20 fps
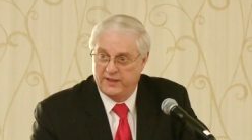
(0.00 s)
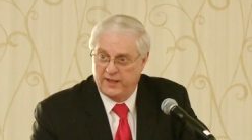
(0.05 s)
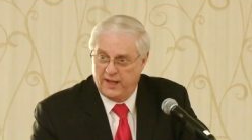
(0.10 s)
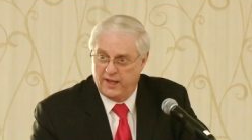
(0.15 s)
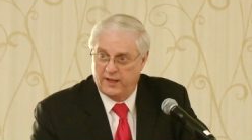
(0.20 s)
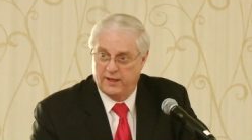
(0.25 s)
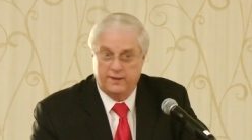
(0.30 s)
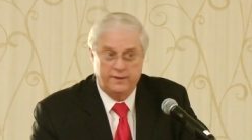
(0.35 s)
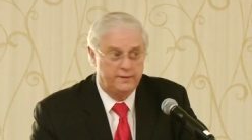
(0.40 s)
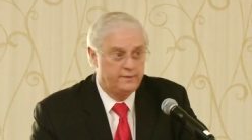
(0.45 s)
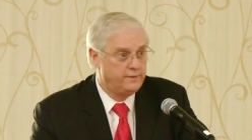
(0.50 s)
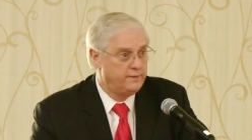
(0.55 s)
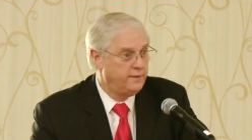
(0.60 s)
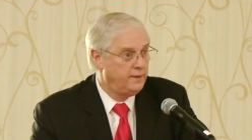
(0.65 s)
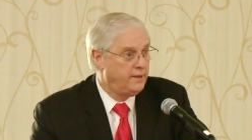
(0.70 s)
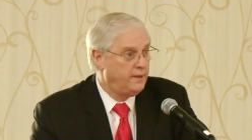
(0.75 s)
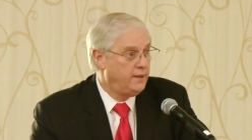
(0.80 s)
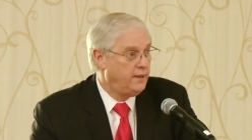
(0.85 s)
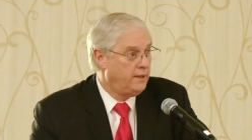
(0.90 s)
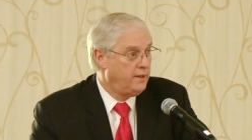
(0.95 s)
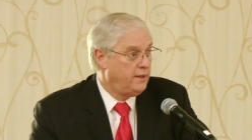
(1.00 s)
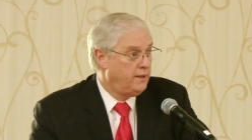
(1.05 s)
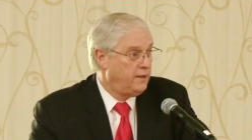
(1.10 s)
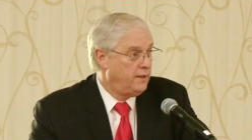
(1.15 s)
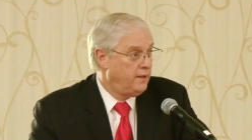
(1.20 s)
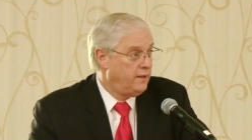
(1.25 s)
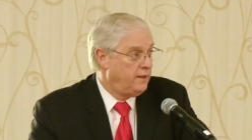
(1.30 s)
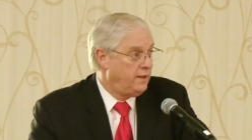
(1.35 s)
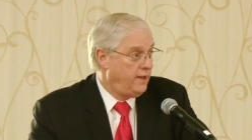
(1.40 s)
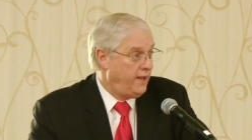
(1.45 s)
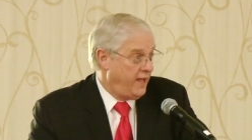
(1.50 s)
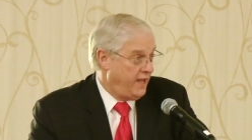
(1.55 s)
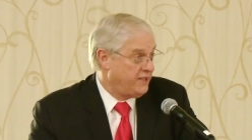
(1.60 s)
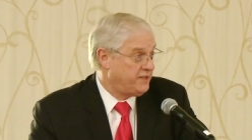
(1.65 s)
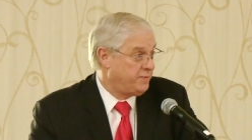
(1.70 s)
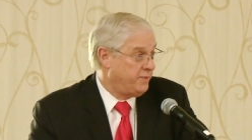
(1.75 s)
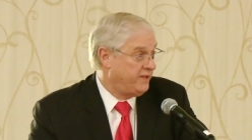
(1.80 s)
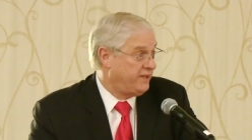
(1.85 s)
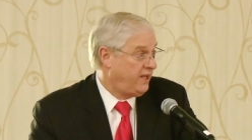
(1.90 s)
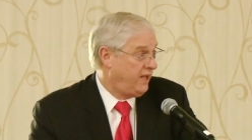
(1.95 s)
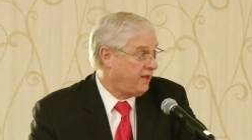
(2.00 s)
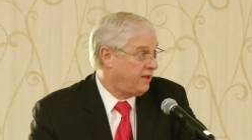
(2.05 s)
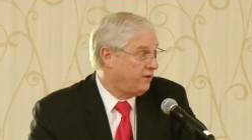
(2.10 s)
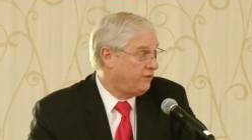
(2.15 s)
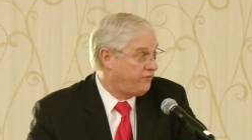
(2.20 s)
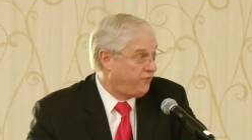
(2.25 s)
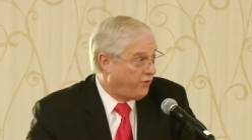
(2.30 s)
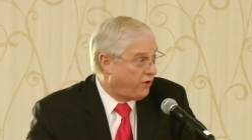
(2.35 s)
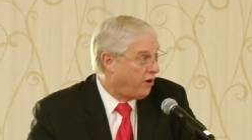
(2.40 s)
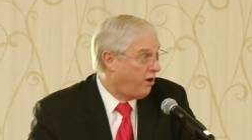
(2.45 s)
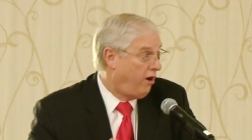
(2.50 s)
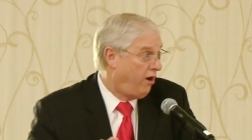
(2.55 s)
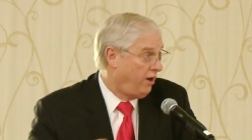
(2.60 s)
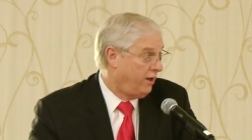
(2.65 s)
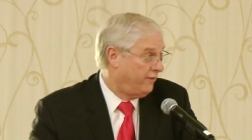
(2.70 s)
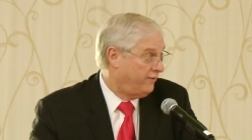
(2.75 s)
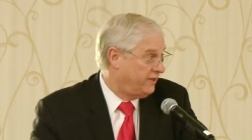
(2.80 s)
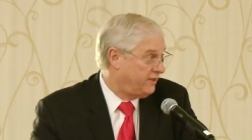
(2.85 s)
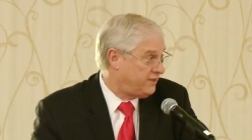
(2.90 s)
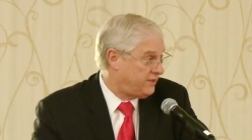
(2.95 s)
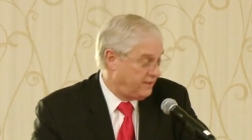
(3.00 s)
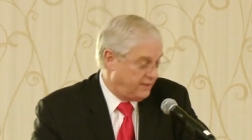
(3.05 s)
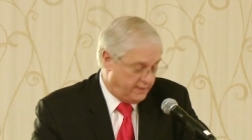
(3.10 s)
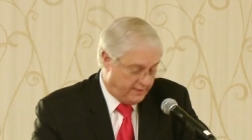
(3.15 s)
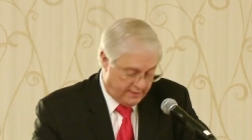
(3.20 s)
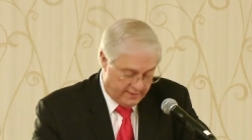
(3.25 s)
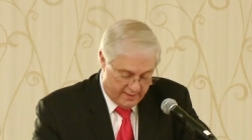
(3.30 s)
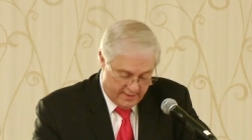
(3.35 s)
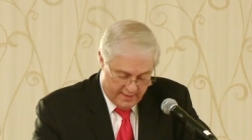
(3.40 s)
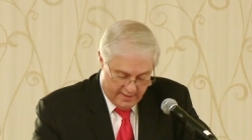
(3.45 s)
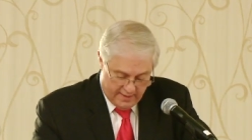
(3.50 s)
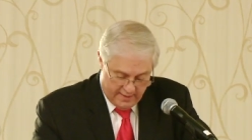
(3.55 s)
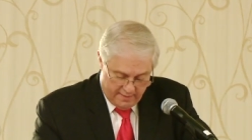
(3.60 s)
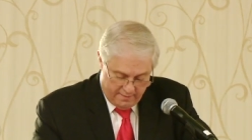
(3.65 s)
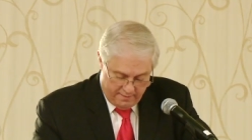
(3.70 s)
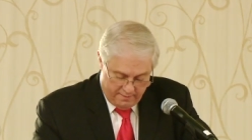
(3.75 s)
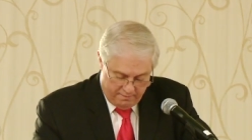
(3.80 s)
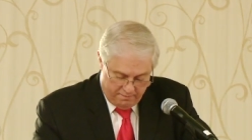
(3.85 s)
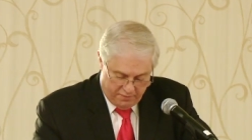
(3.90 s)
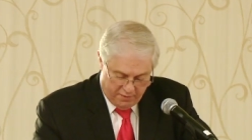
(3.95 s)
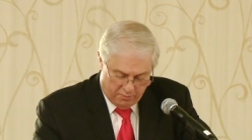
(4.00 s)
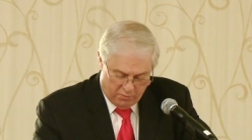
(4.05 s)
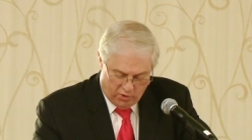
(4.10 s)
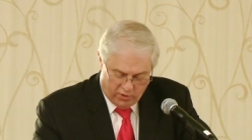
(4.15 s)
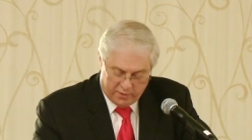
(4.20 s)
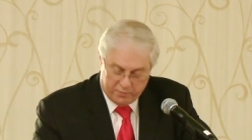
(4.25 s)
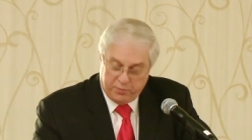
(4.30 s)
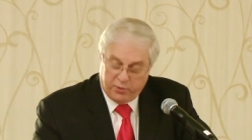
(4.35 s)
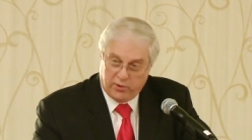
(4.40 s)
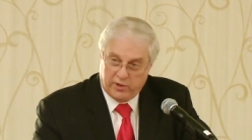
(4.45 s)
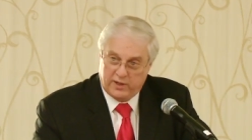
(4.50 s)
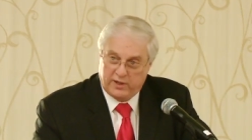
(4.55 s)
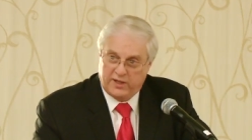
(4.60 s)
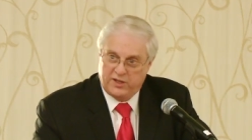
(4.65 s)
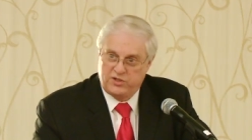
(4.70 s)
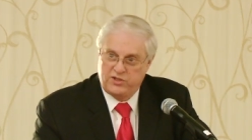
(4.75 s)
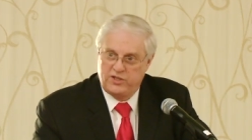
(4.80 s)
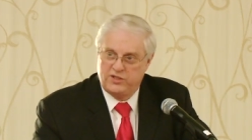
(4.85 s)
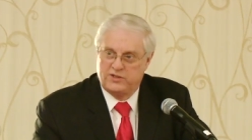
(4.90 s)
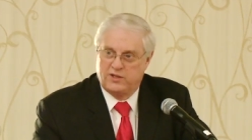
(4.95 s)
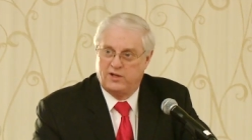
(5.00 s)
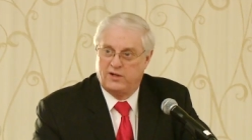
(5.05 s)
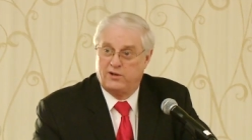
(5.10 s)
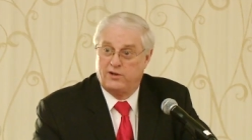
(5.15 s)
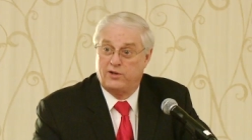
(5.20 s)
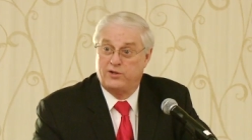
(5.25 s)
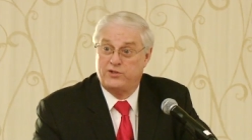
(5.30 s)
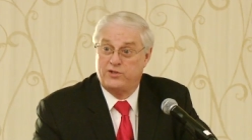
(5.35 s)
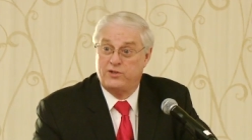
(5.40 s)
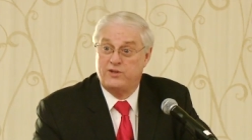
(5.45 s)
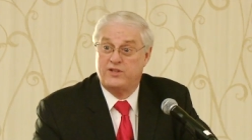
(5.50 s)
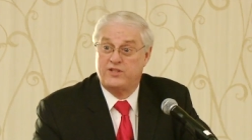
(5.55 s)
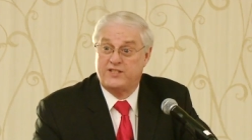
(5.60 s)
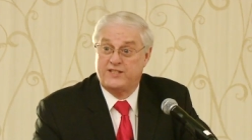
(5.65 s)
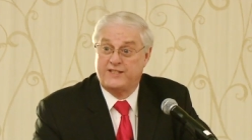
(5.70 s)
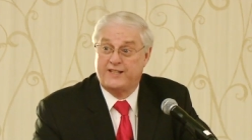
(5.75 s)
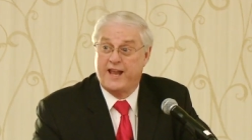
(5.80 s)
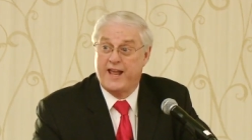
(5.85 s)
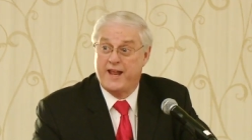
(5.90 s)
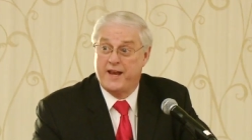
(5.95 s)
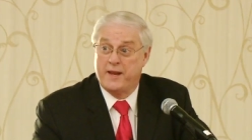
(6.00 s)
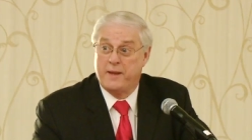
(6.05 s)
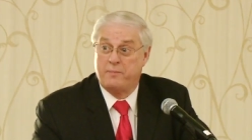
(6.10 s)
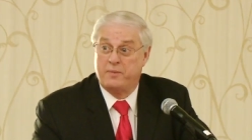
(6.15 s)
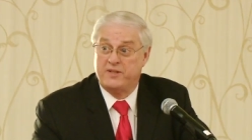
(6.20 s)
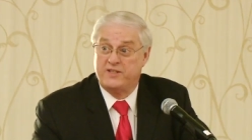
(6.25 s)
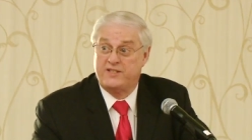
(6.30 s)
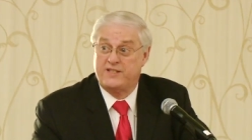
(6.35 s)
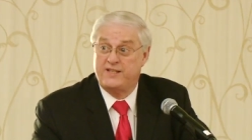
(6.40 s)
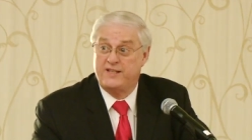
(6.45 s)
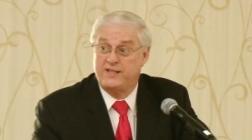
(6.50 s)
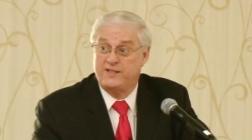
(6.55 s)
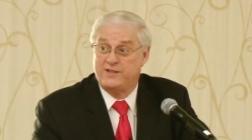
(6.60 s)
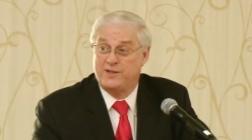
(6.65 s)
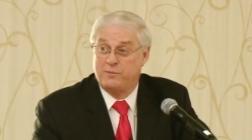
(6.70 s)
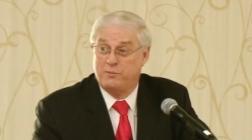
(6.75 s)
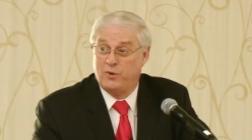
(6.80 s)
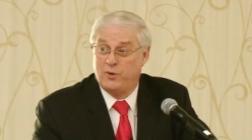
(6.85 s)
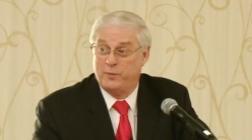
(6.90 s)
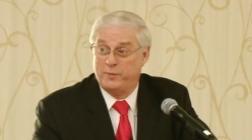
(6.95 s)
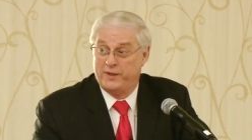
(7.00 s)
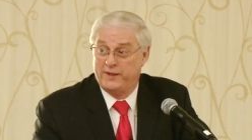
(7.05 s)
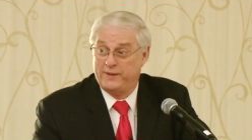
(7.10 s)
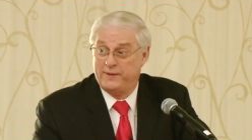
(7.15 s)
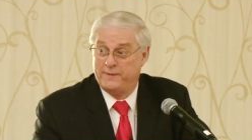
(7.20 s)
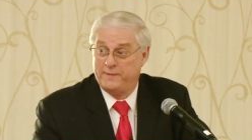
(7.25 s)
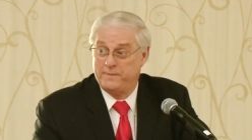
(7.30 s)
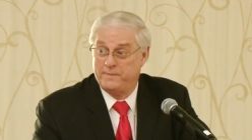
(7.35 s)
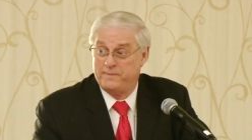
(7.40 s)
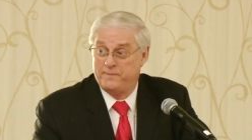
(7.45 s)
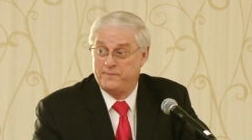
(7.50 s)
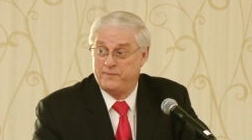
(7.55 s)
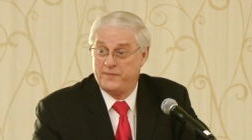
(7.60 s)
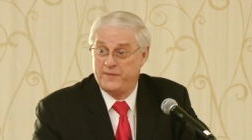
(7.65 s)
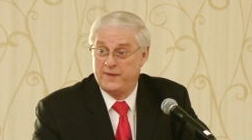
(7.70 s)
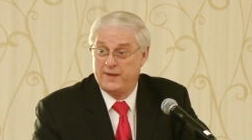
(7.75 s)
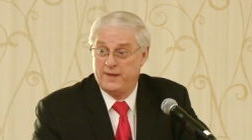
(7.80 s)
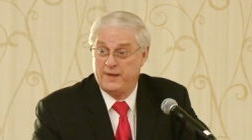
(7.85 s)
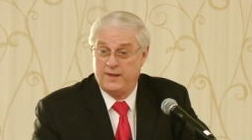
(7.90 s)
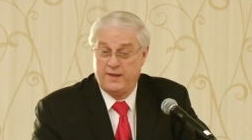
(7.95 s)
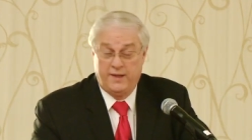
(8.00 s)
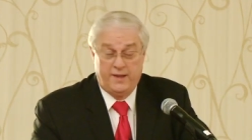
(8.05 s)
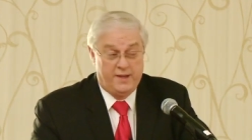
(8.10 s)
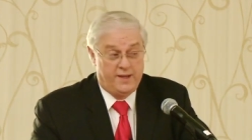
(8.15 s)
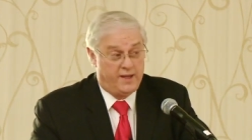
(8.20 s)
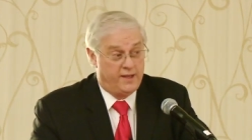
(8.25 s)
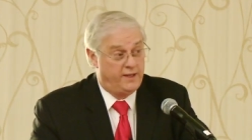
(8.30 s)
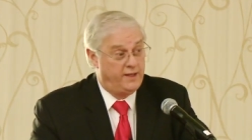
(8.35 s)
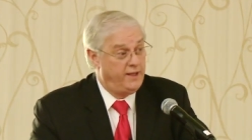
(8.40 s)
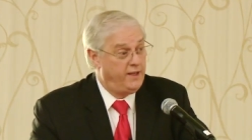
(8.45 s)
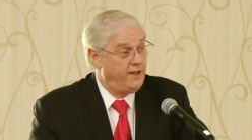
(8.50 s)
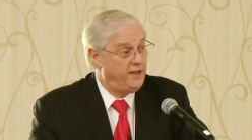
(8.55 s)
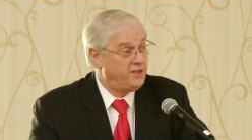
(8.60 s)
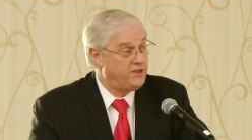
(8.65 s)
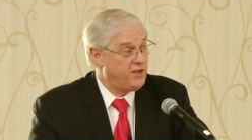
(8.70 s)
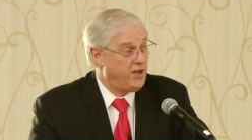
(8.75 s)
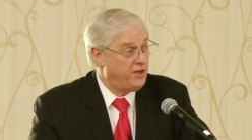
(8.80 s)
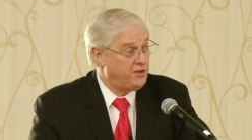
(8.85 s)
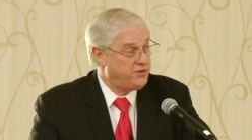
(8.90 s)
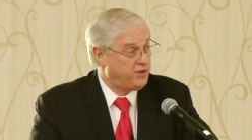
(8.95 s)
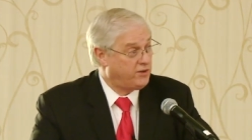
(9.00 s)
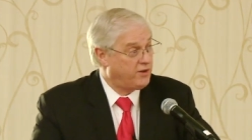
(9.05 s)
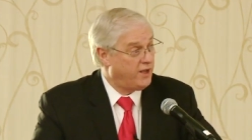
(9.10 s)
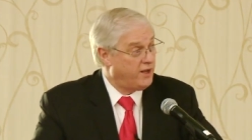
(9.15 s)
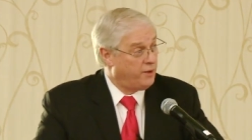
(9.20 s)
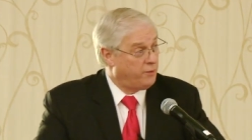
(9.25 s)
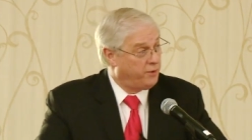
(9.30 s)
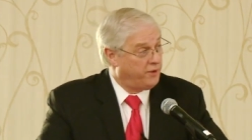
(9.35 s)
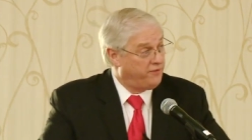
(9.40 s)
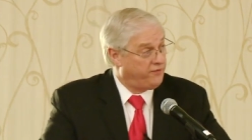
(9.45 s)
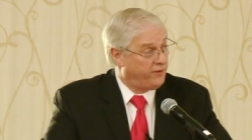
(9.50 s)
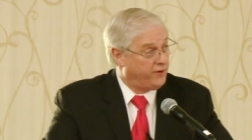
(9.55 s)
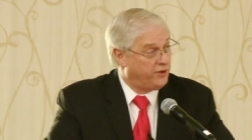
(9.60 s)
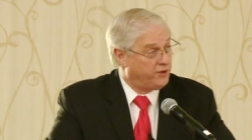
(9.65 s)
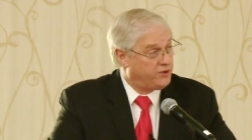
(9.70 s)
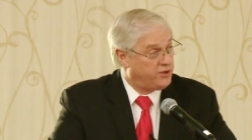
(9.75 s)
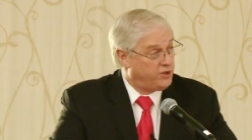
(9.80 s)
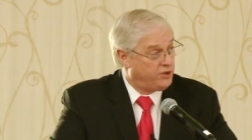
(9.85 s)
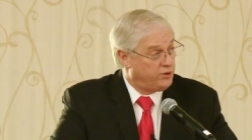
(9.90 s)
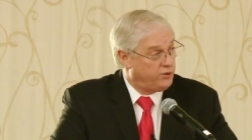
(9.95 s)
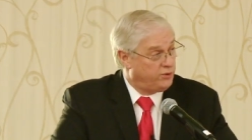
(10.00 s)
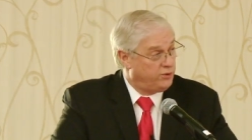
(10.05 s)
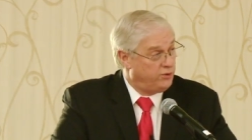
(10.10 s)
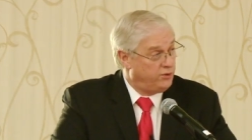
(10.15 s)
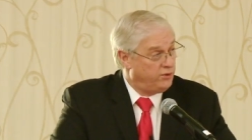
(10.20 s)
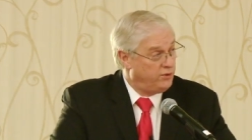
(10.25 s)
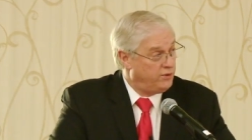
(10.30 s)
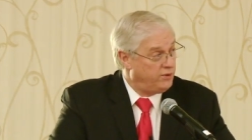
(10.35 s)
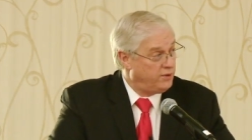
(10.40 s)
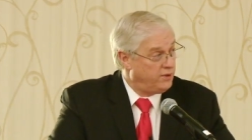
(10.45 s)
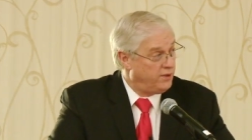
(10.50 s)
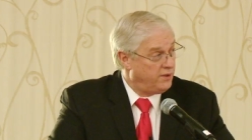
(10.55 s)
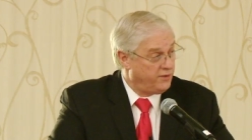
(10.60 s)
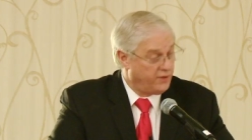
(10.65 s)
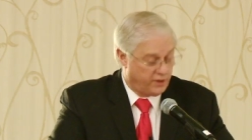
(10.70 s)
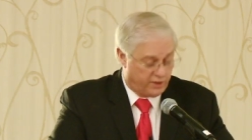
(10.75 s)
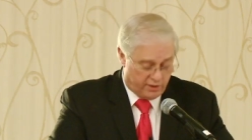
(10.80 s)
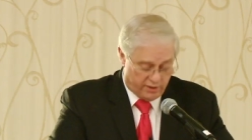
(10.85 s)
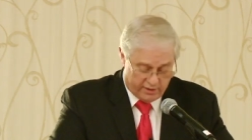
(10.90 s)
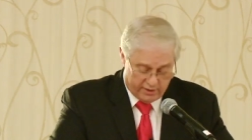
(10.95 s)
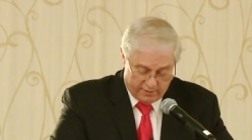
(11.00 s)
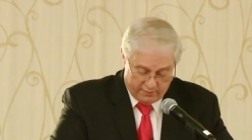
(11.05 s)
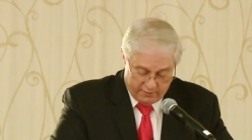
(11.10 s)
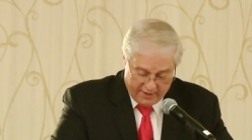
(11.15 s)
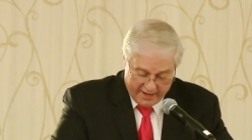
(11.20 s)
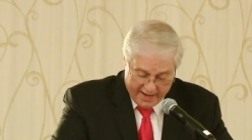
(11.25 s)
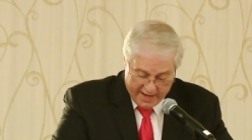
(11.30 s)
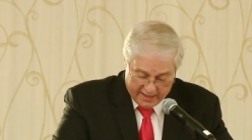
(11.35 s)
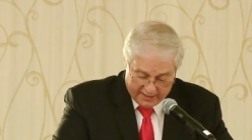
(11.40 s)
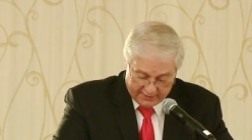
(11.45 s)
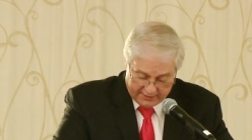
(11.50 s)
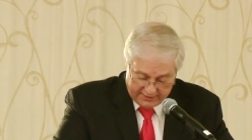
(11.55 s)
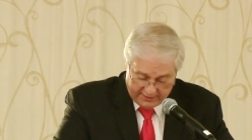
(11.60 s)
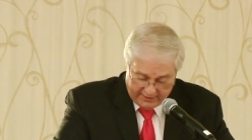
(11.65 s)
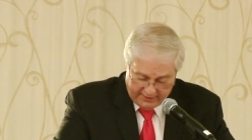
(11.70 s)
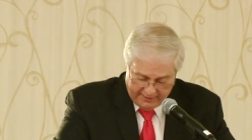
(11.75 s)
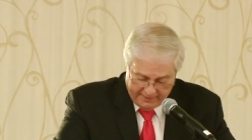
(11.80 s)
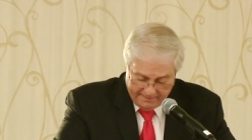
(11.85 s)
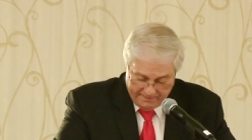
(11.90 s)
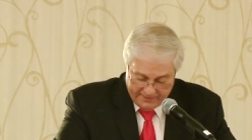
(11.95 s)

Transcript: taken has been taken for all of us. But more importantly, she's going to urge you to stand up and seize the moment. And Lily is also going to refer to the current reality.